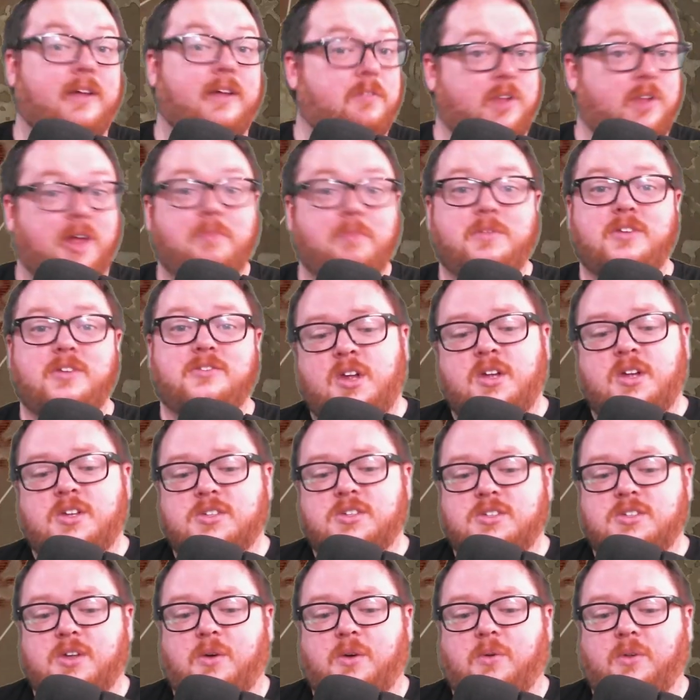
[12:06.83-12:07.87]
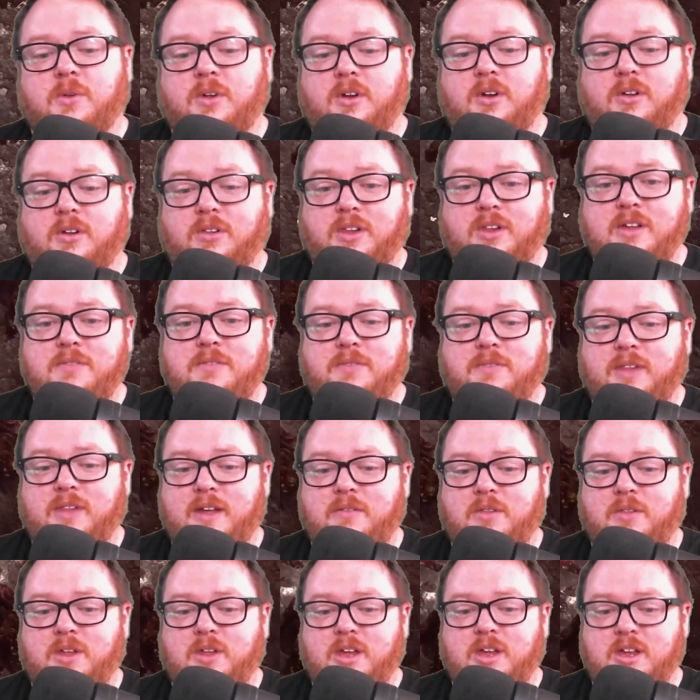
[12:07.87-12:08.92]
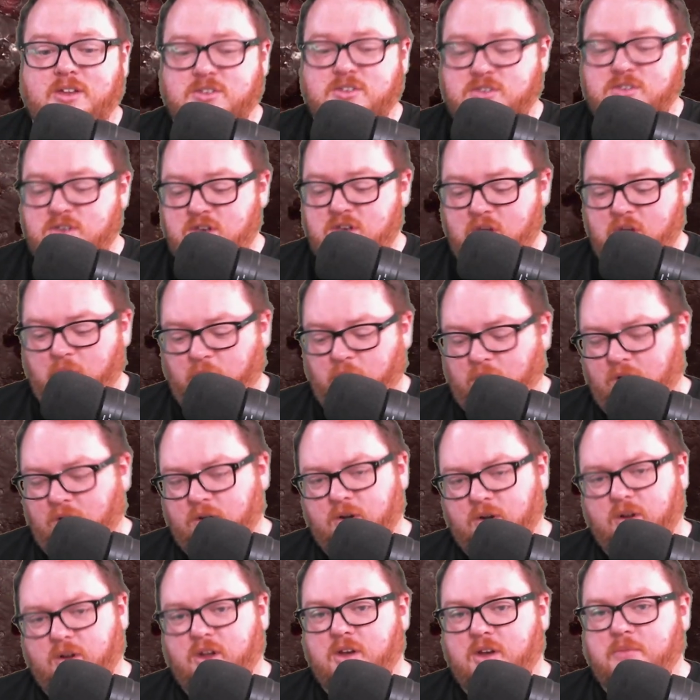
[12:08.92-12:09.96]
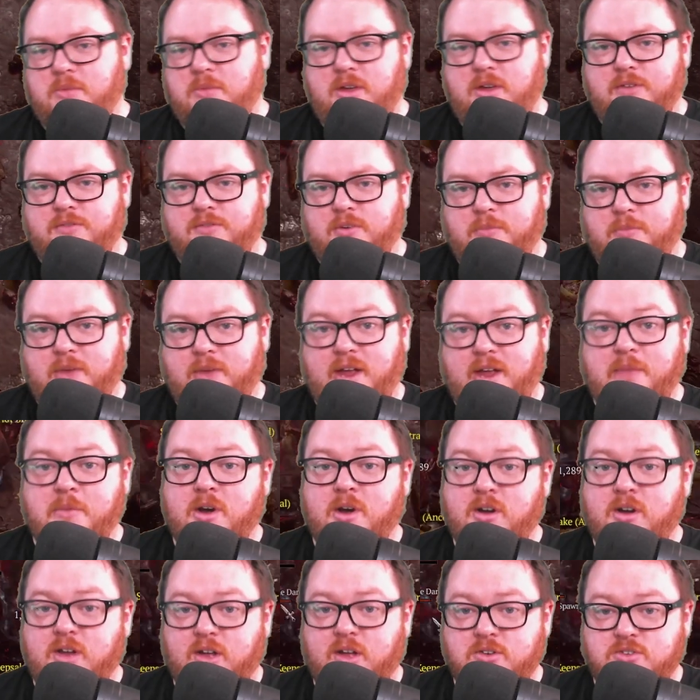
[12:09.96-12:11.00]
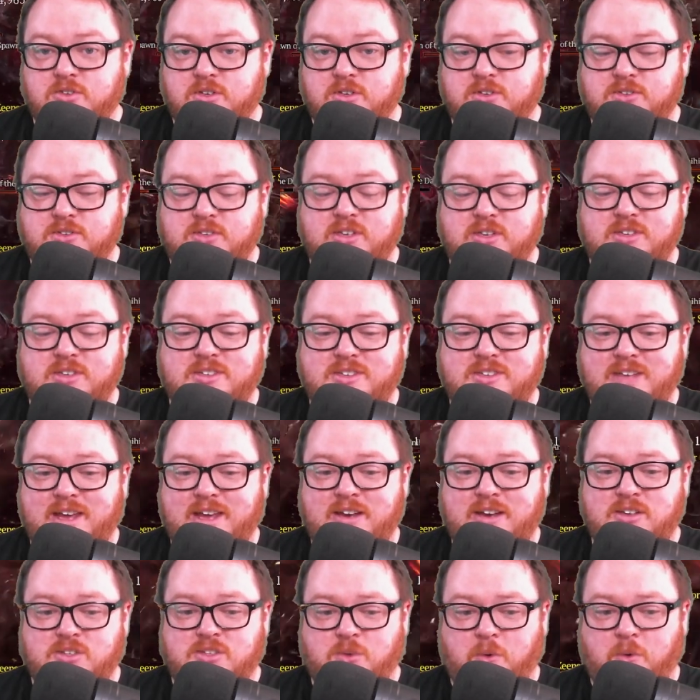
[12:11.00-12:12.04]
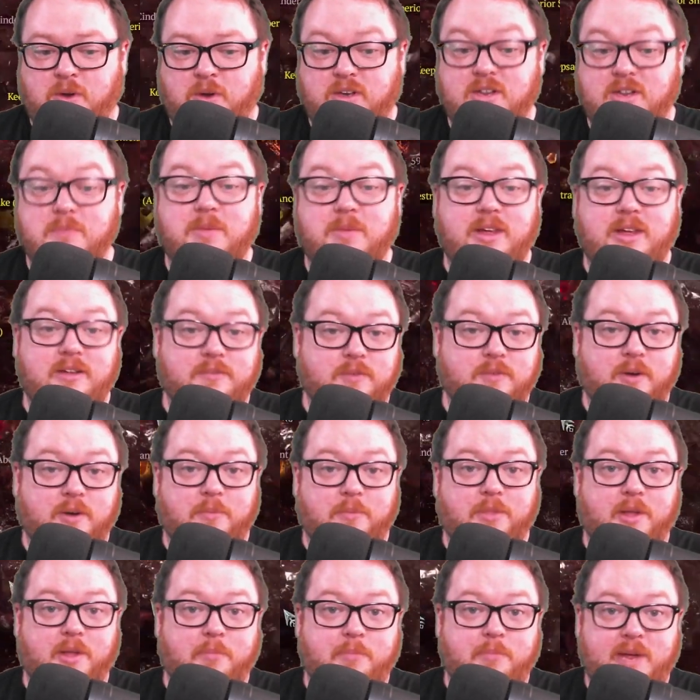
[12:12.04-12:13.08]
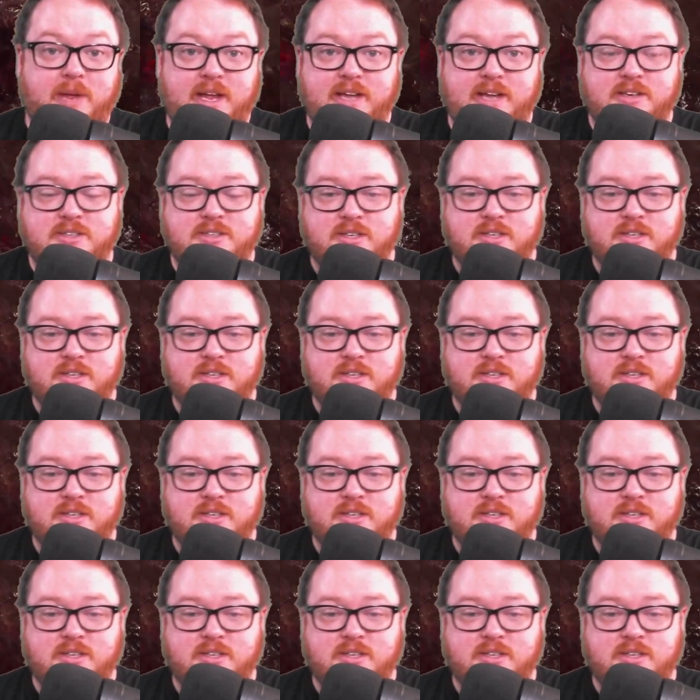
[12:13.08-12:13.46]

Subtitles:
up these. So glyph leveling is no longer going to be from Nightmare Dungeons. Instead, it's going to be from the pit.